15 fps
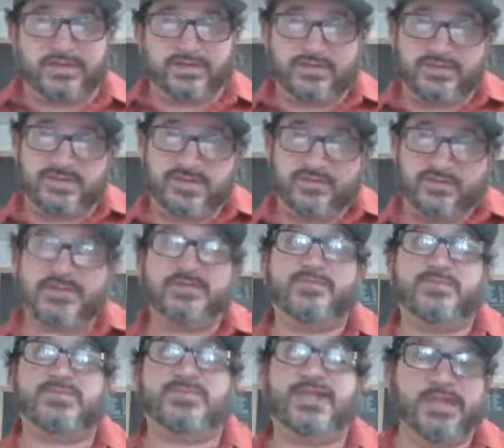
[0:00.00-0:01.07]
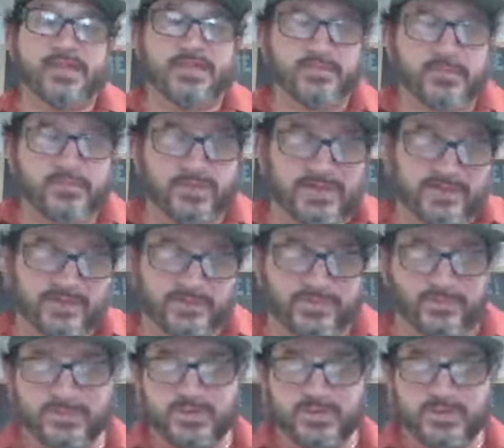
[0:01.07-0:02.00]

to the 17% on the Mourvedre.